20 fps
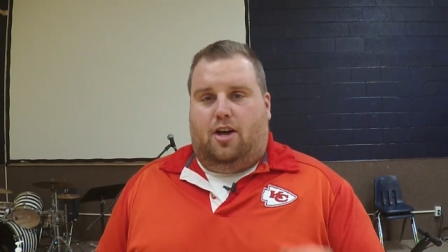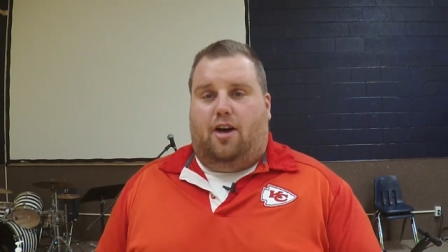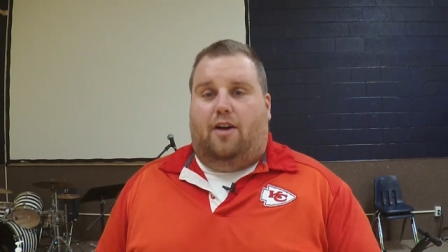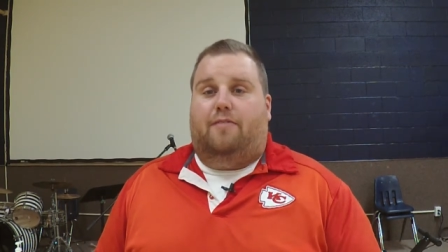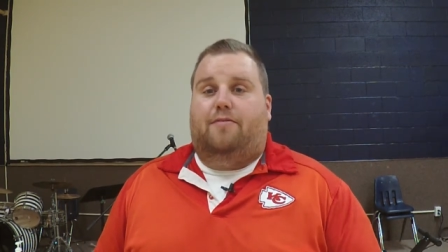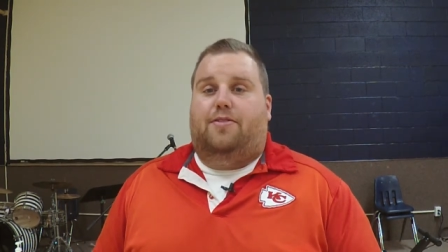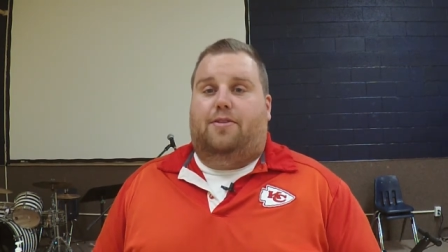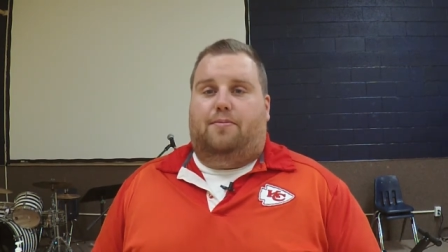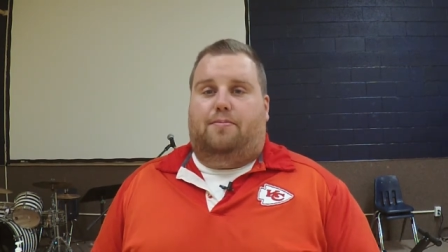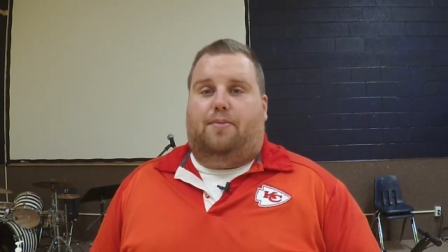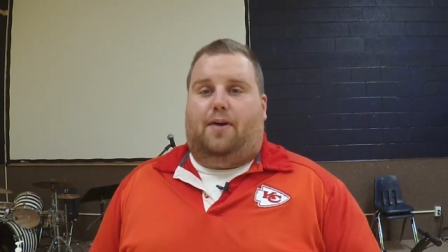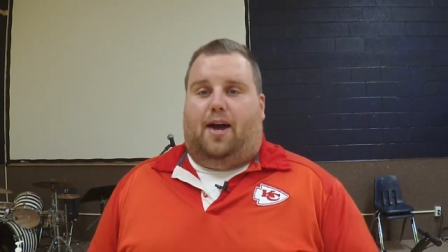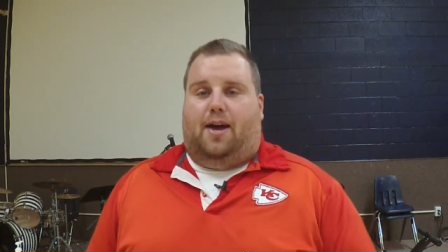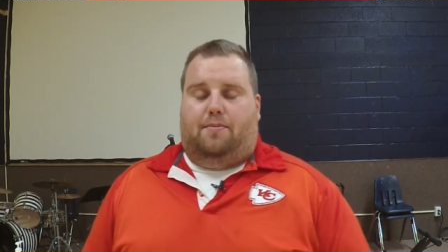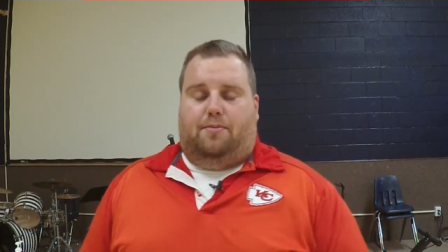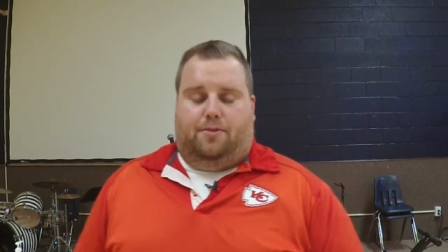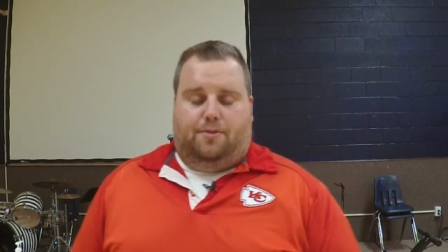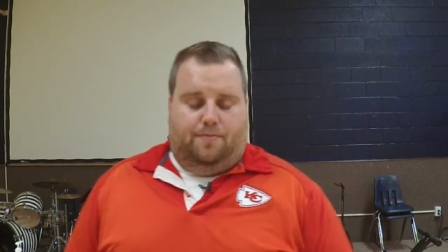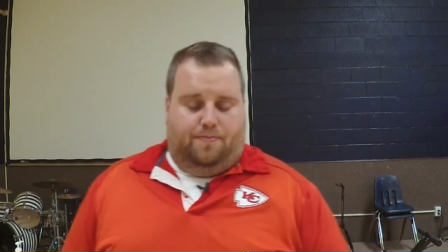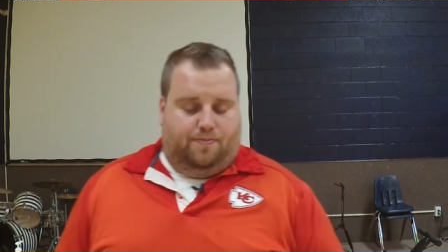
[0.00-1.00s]
of the
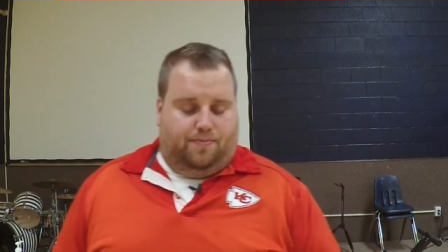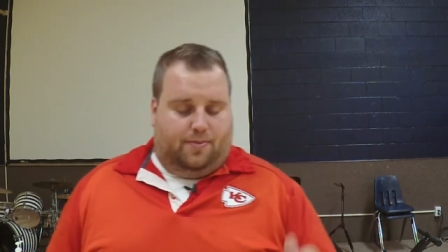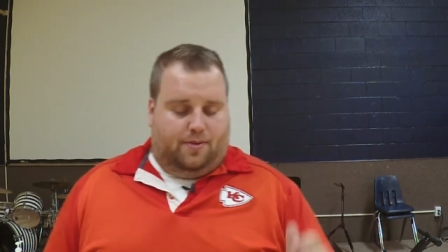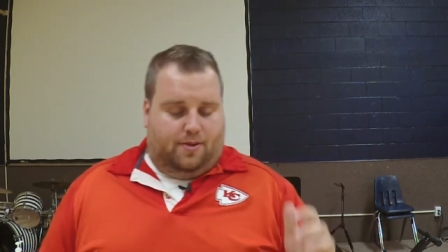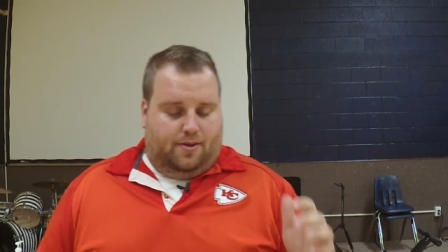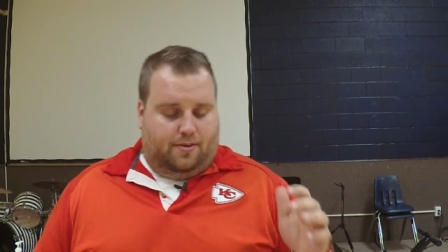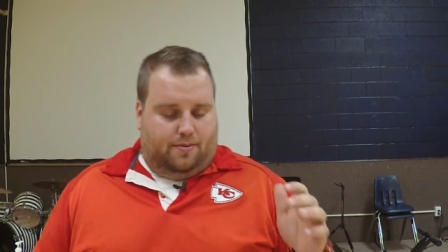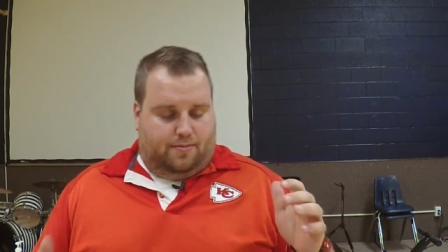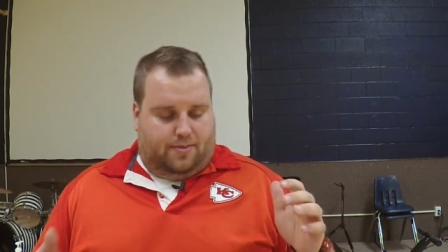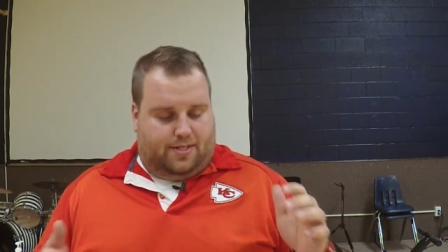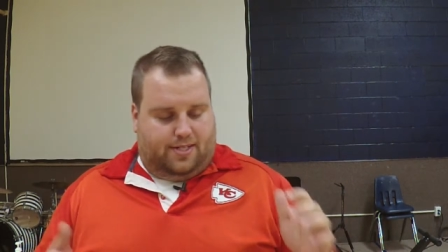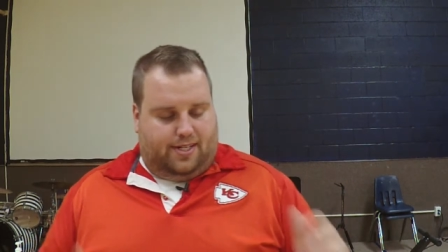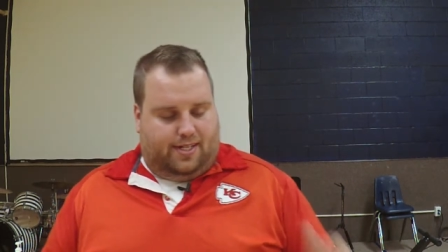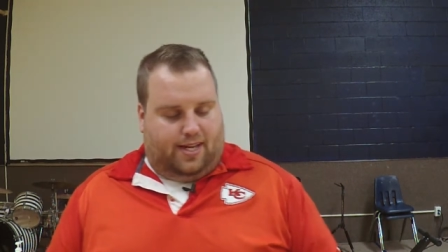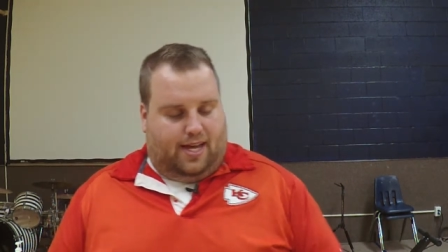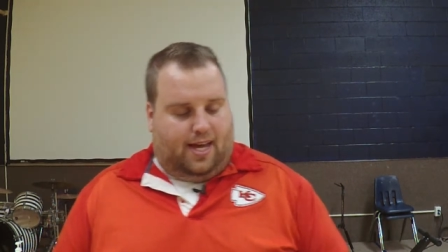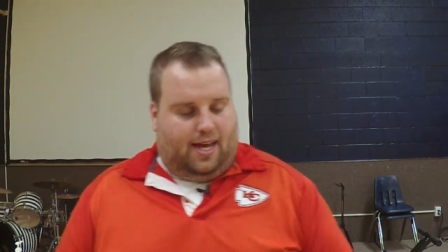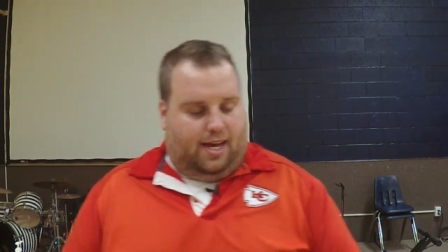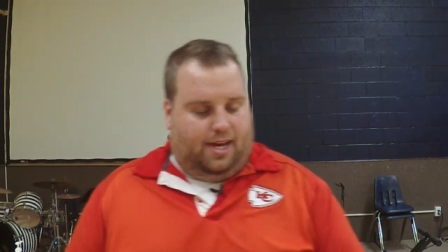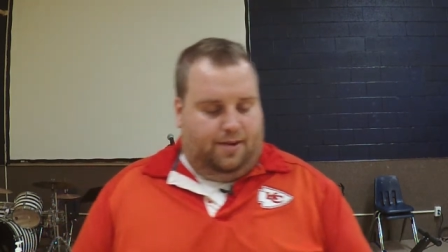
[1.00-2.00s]
Bible. But
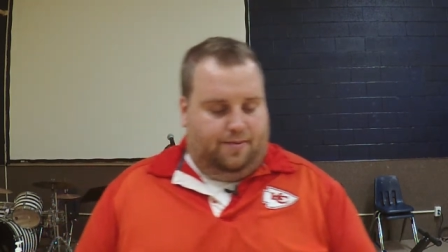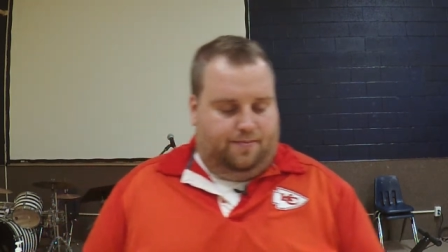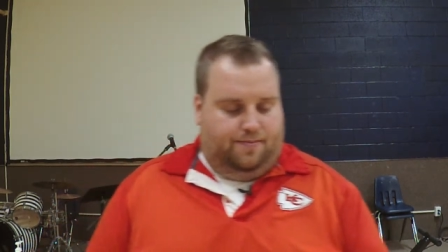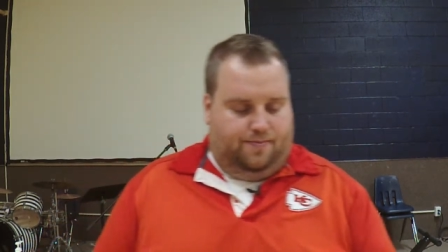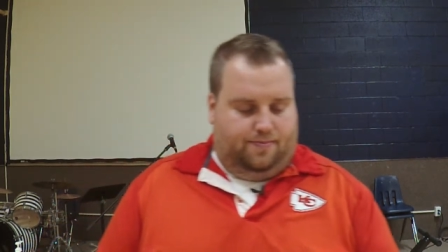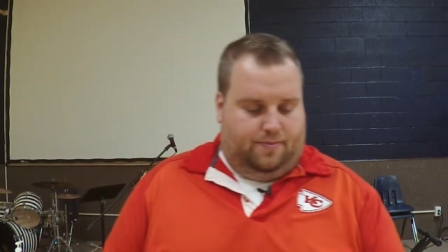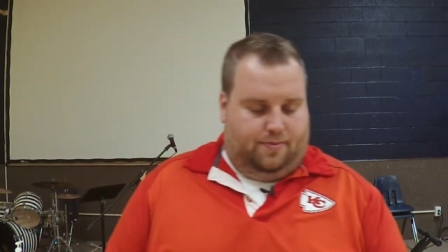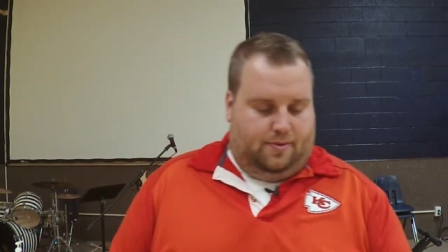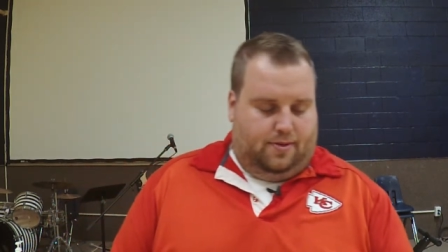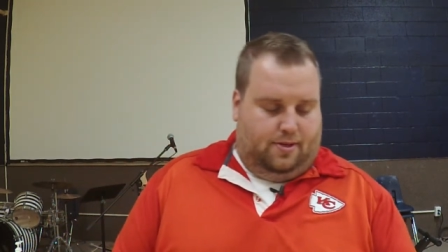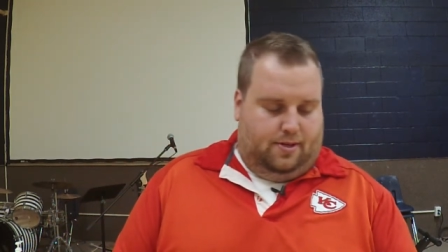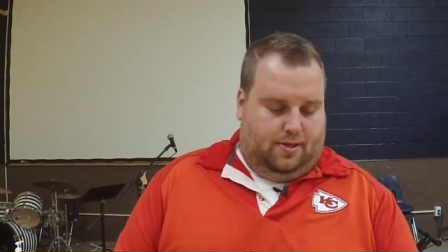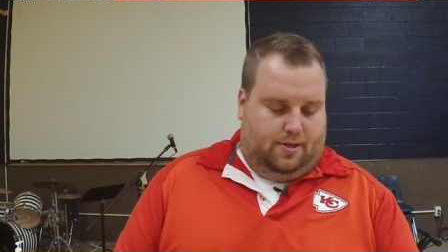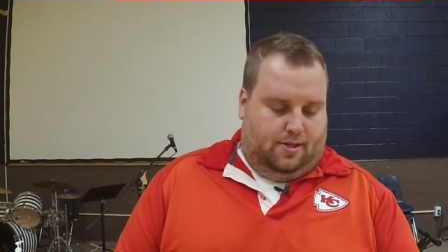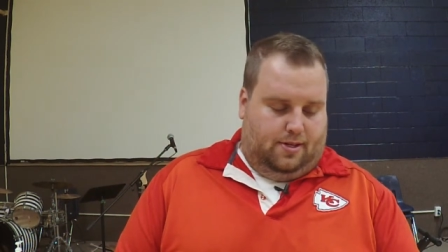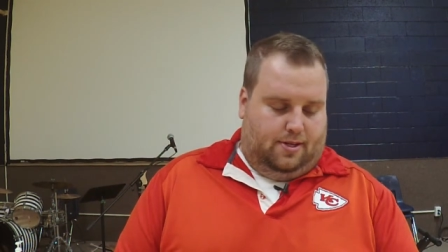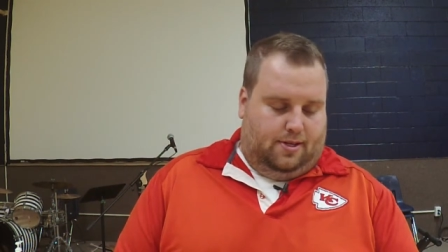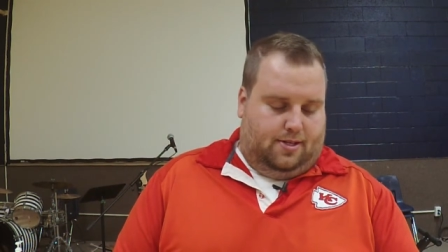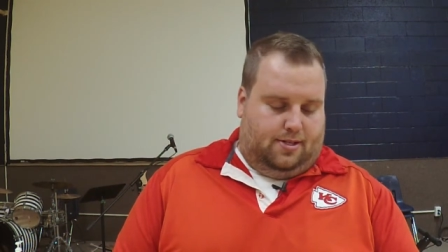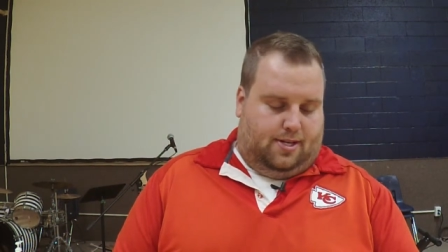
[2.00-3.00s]
today,
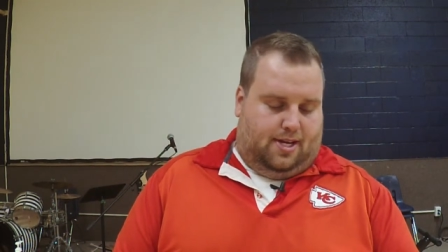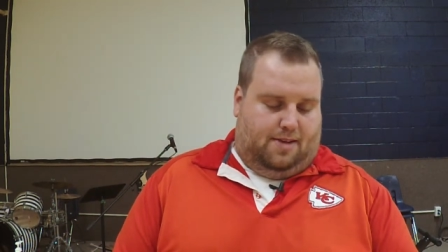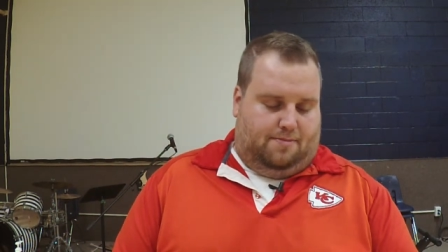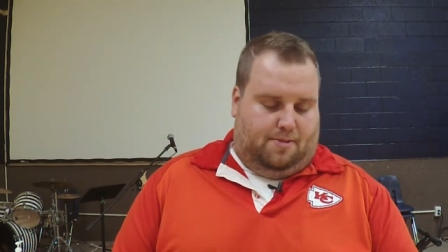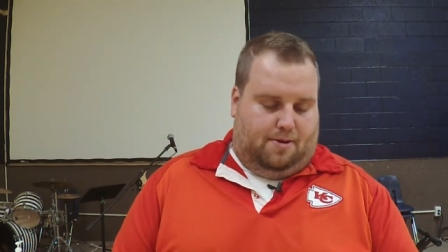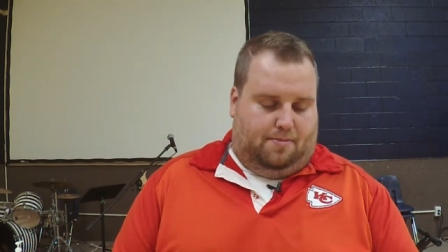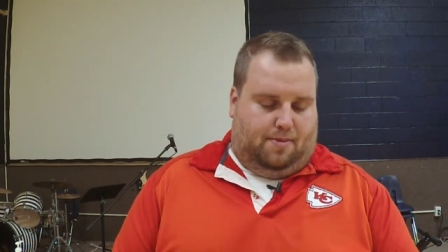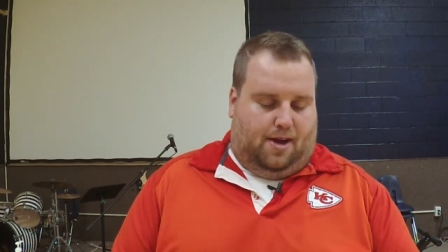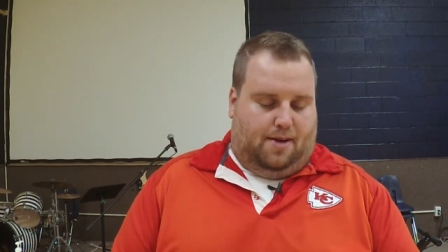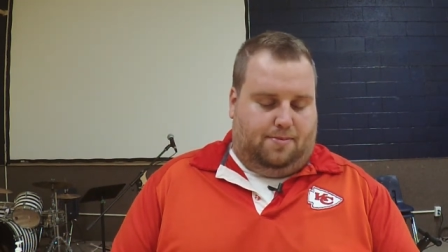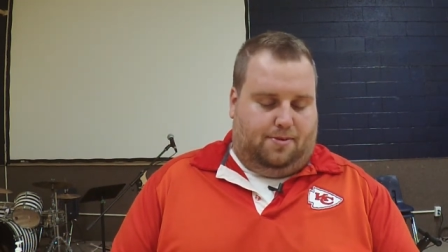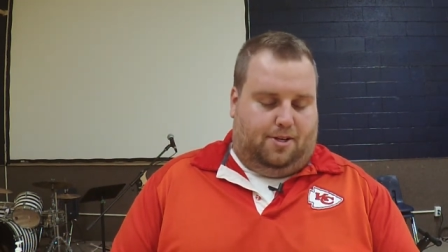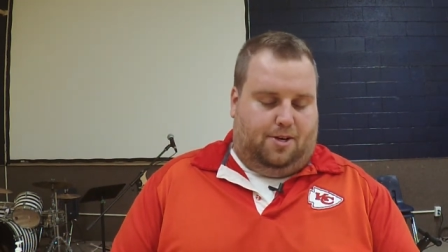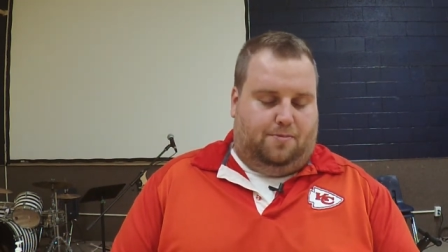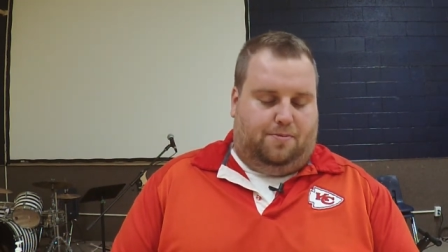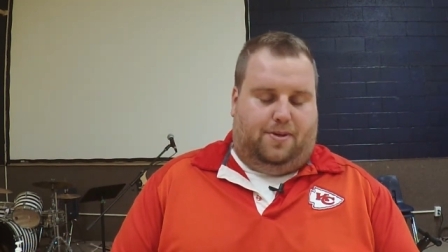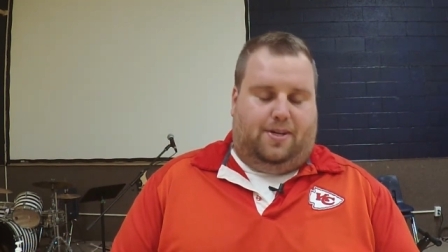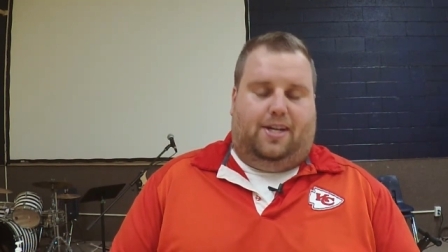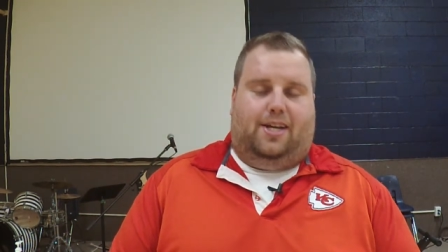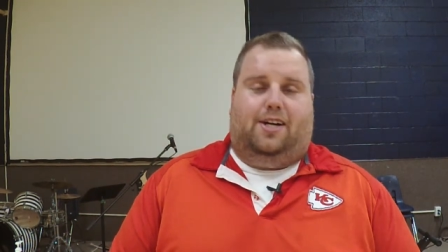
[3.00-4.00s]
so I have my Bible
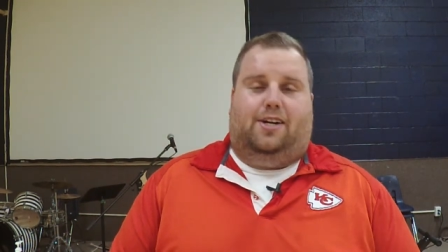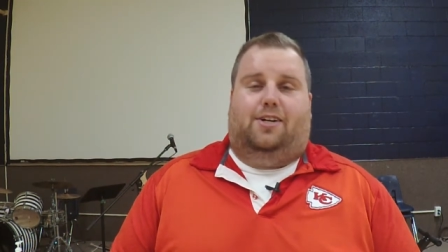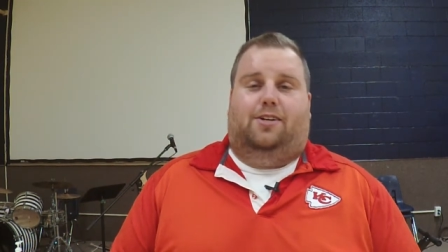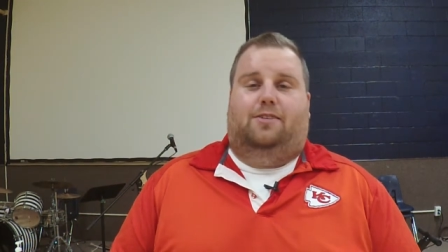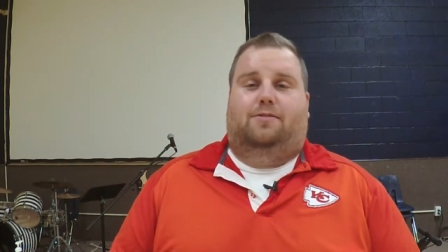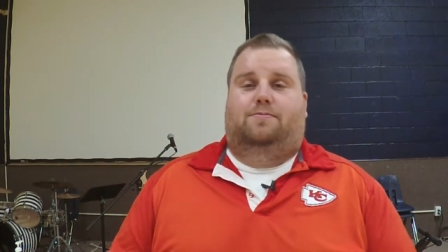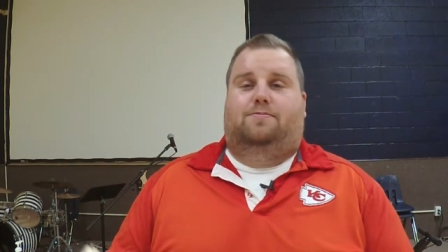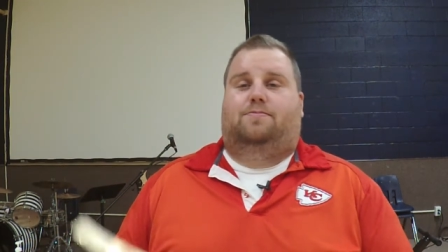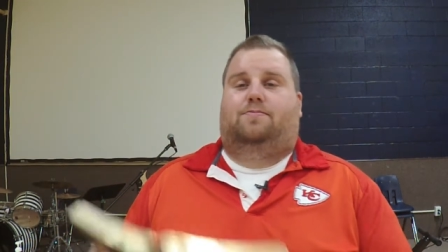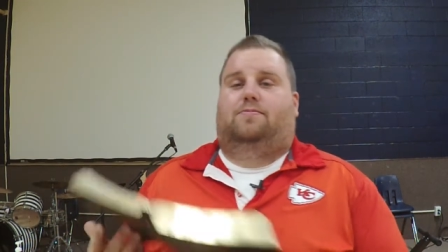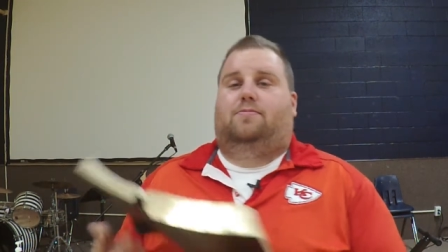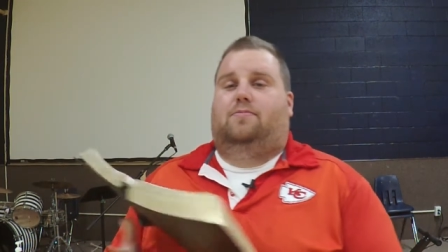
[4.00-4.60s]
open here.